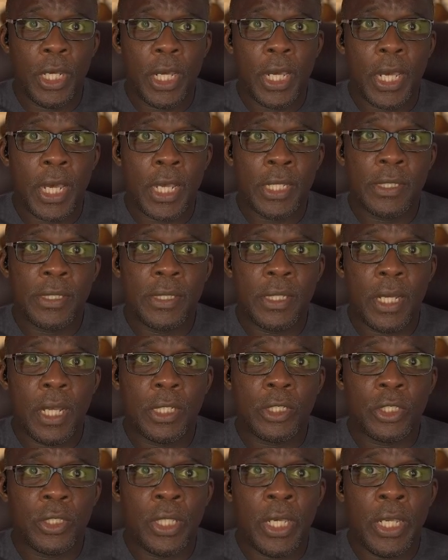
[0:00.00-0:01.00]
As such,
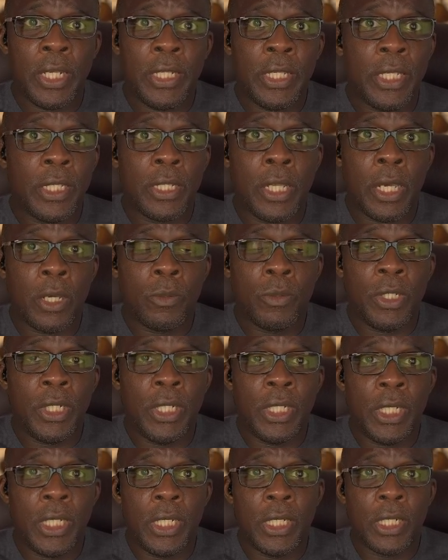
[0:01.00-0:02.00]
they only
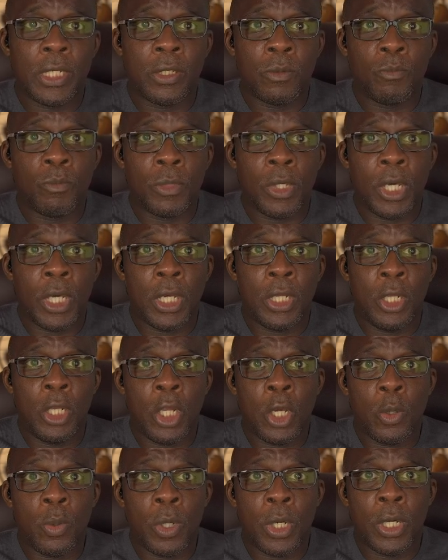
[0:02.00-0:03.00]
need a
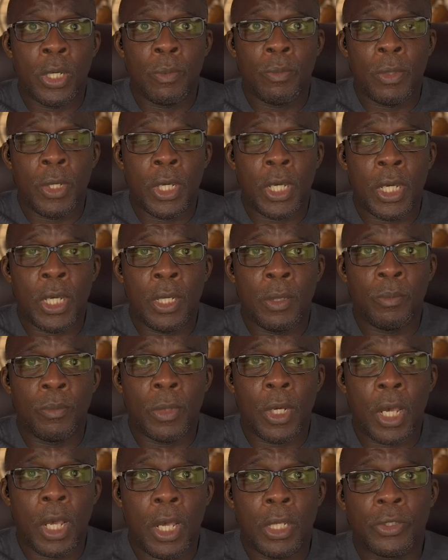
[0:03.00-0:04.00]
lower
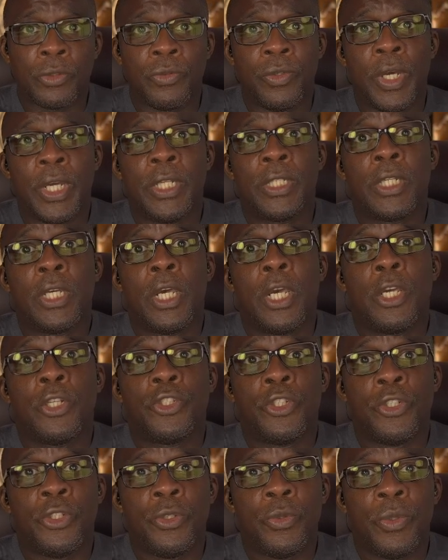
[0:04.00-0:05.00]
heart rate to
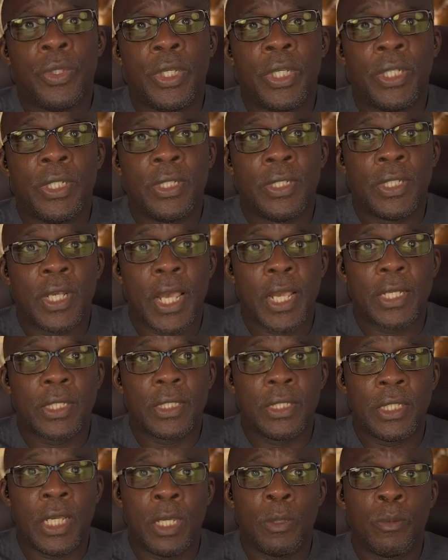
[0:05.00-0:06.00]
do the exact
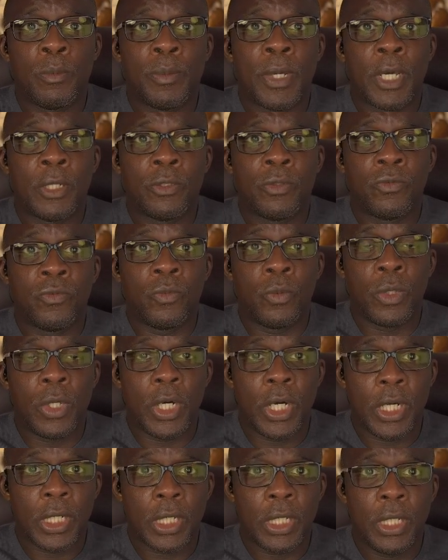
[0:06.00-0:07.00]
same amount of
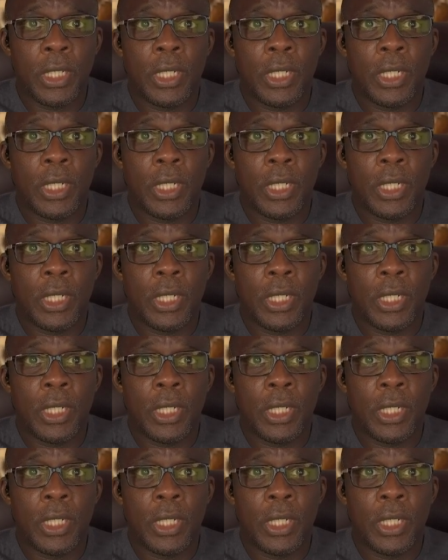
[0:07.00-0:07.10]
work,